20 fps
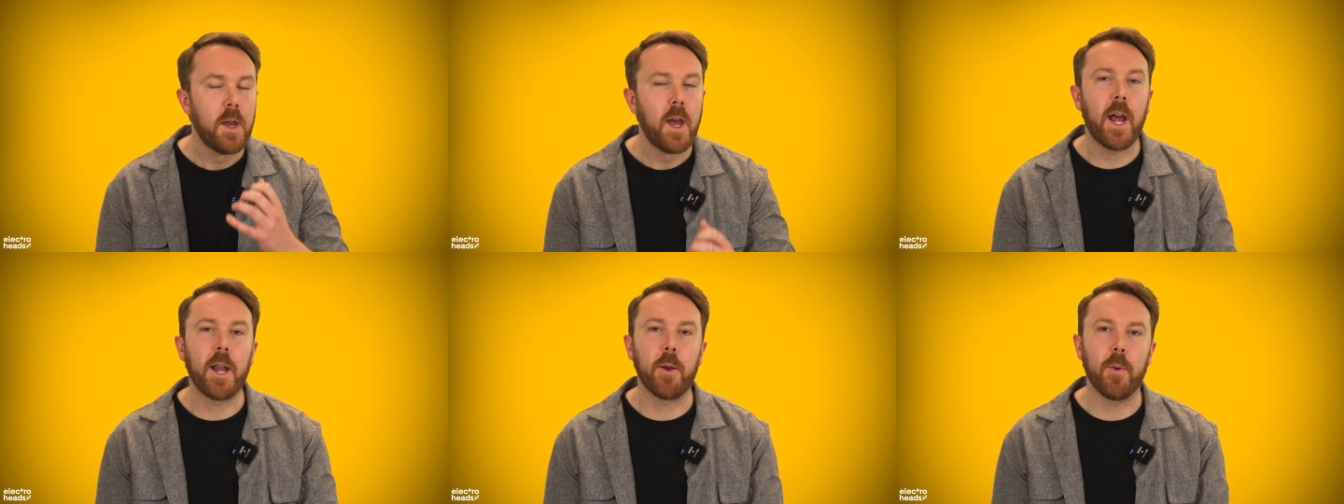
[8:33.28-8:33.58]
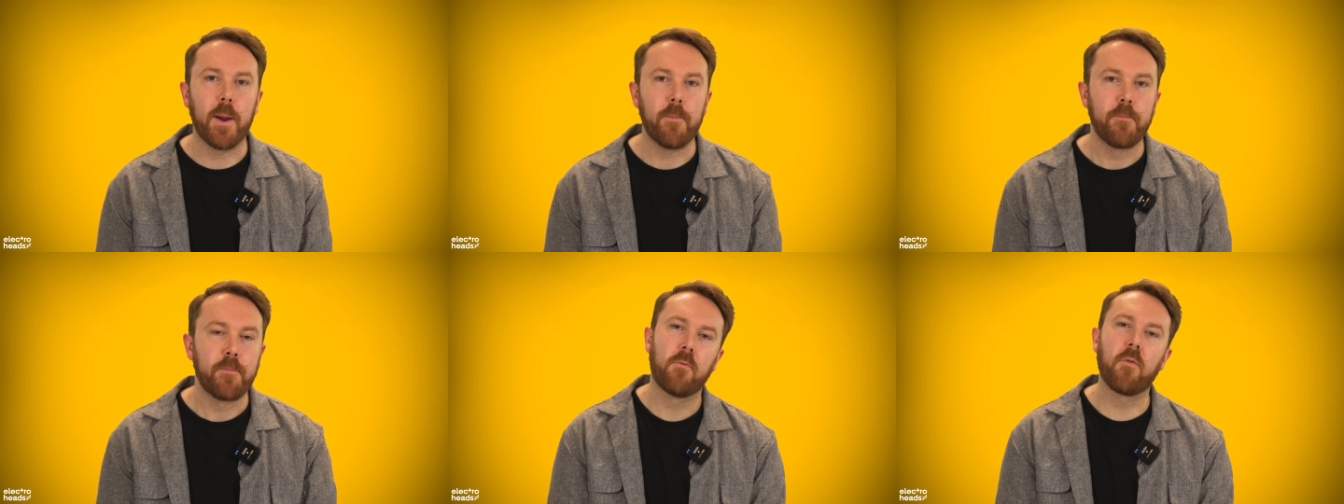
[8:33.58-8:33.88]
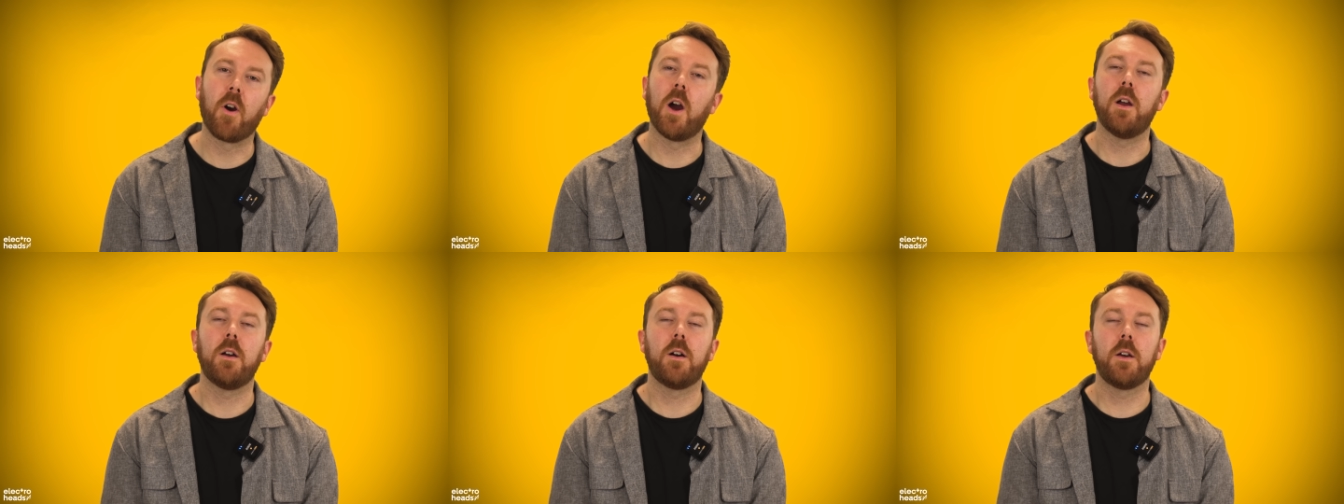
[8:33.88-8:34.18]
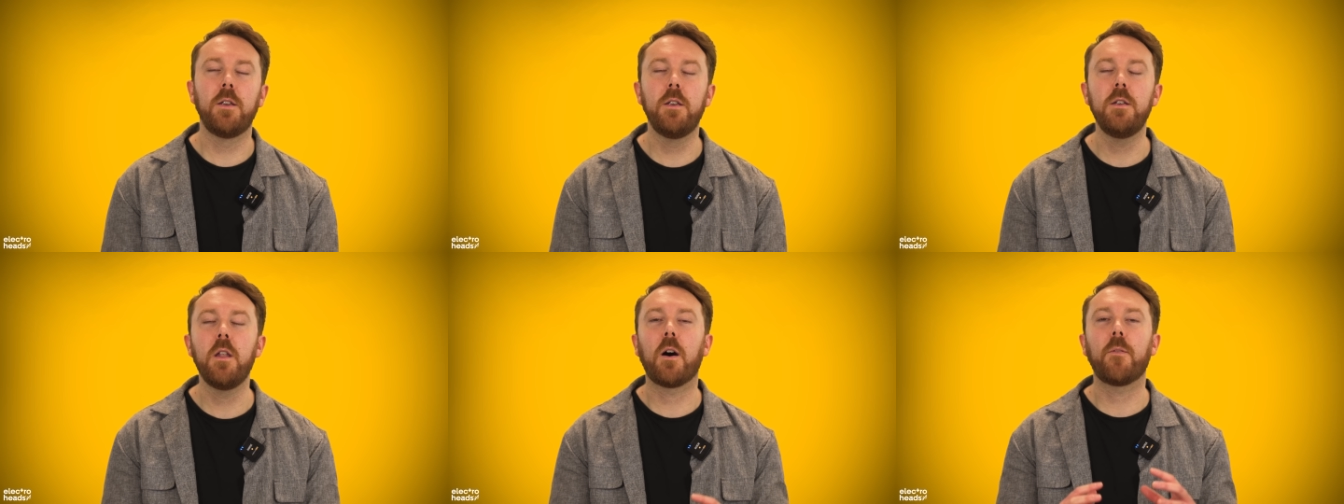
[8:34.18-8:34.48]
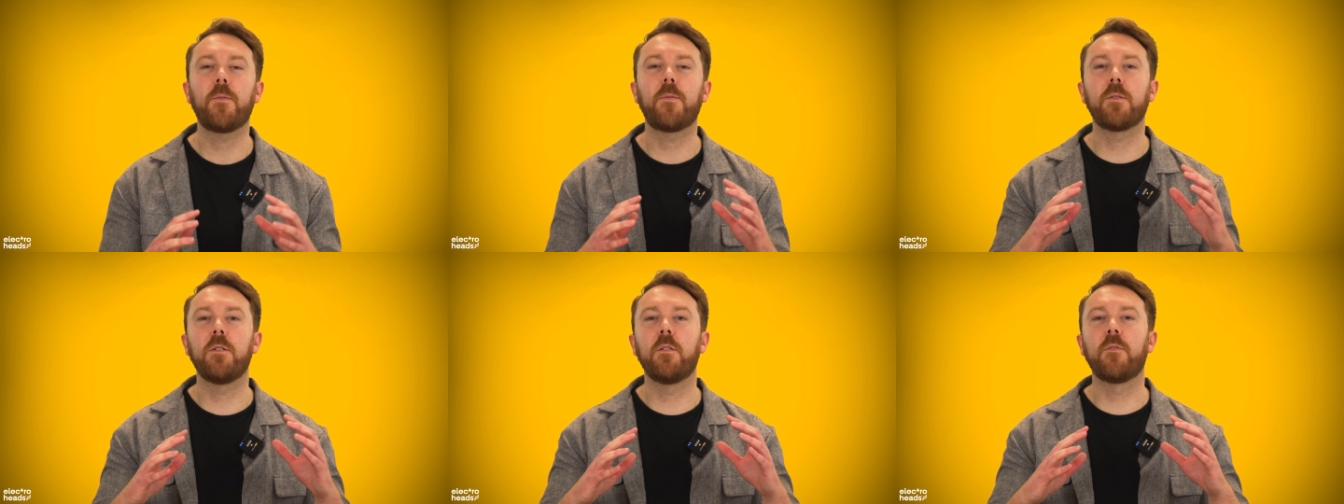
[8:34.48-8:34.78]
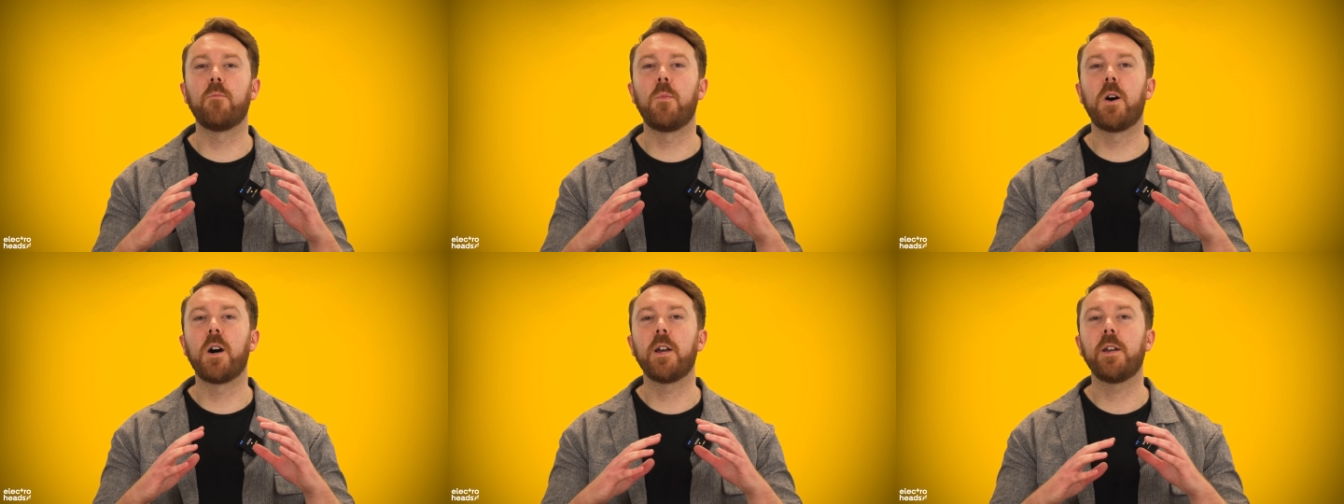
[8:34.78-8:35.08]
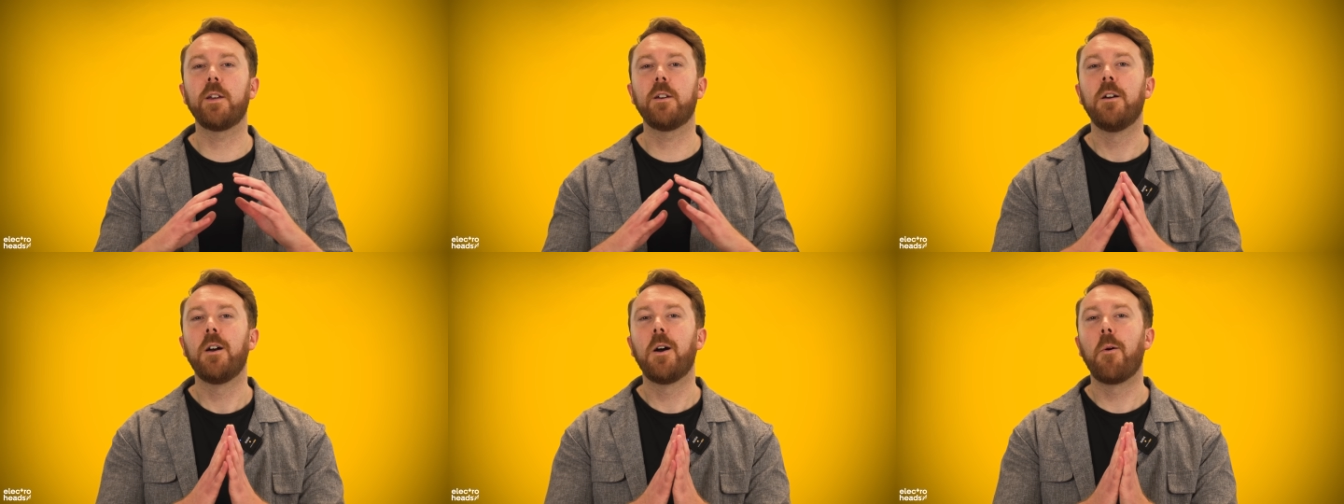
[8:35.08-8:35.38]
Anyway, right, enough of
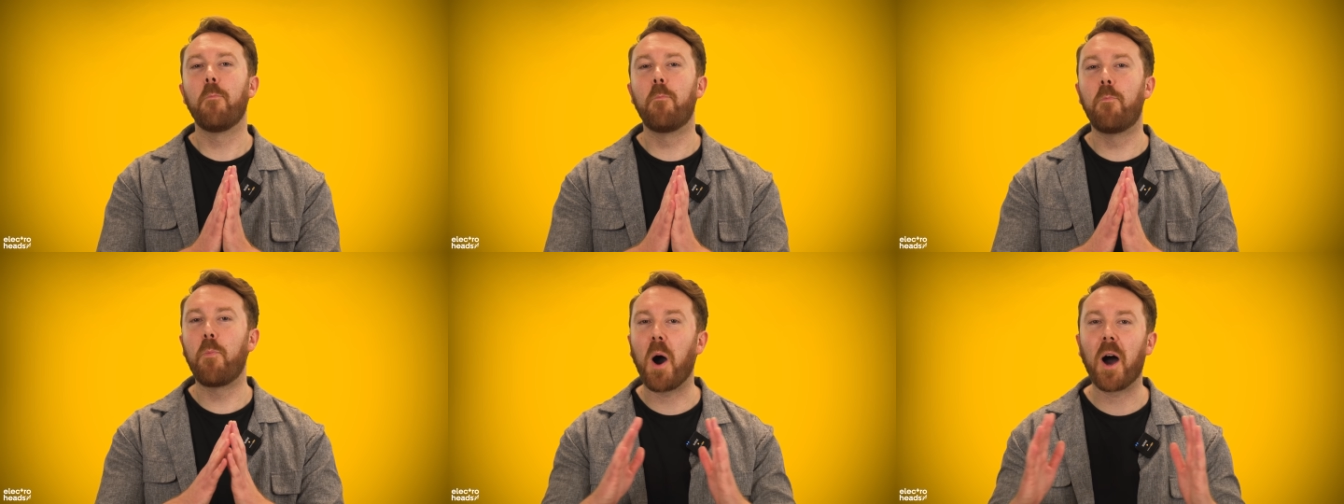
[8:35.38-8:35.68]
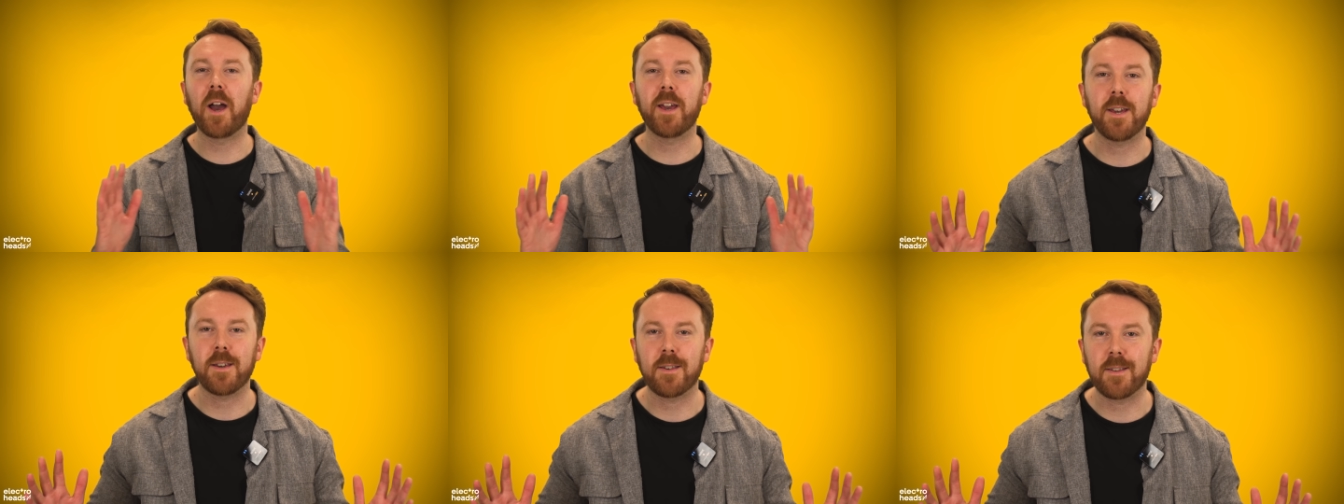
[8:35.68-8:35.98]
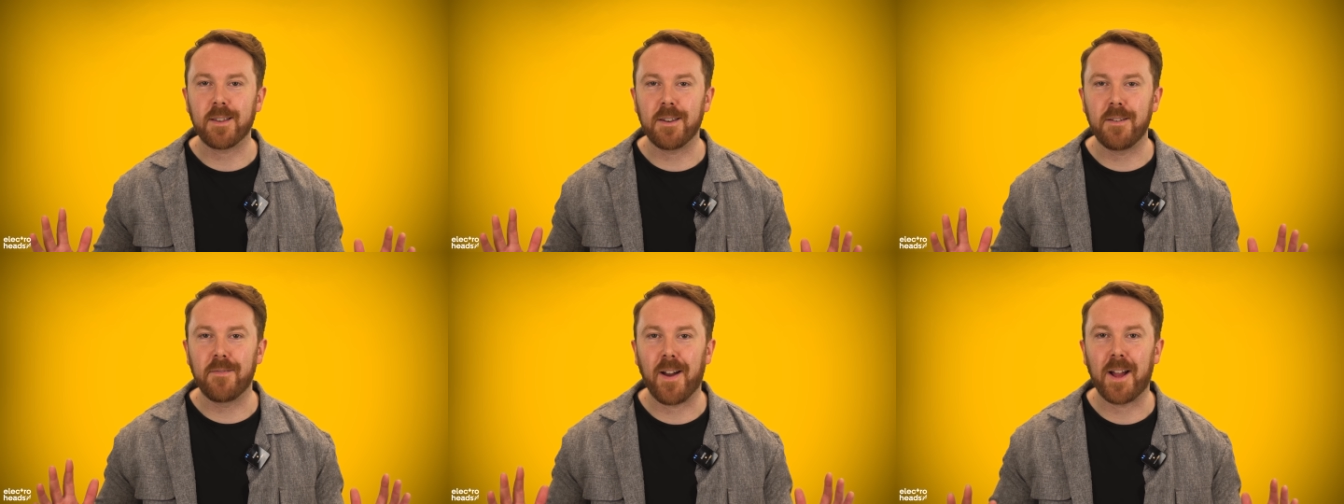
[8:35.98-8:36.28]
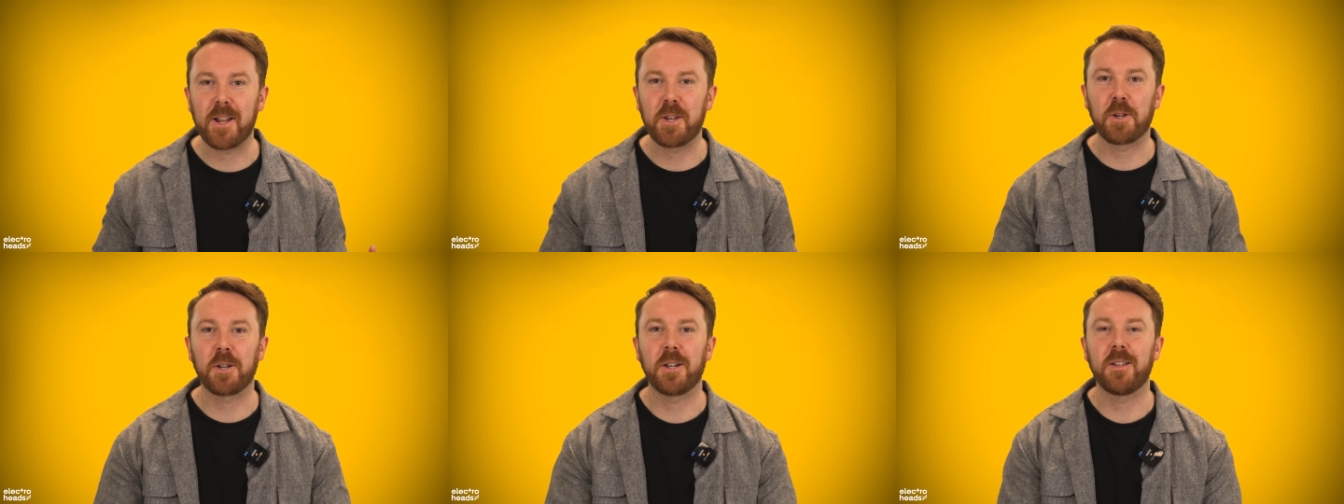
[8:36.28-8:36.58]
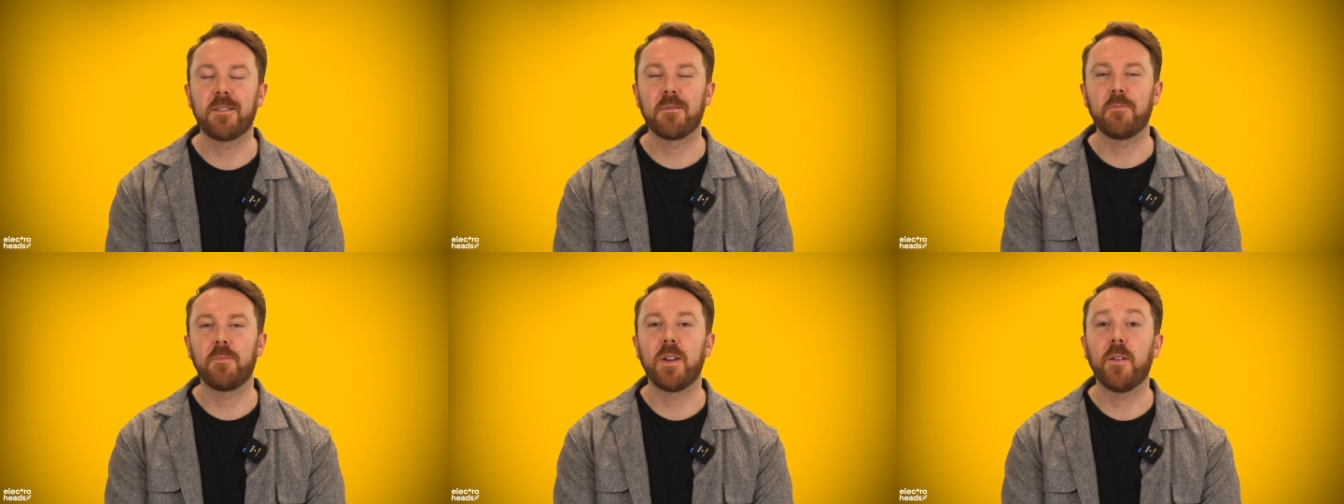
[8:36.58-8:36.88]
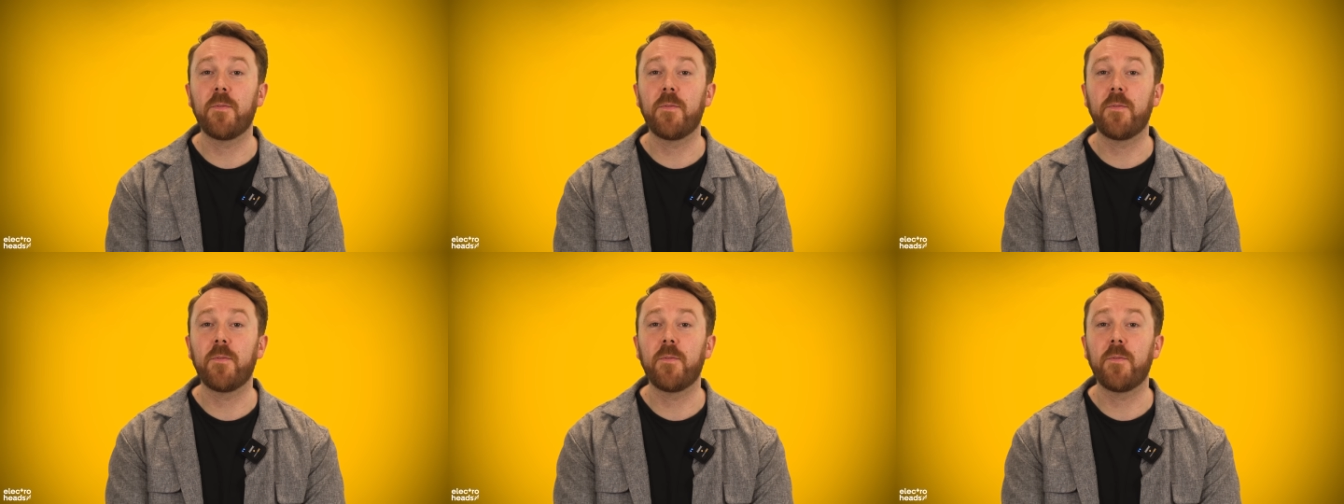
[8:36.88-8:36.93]
my biased evangelism.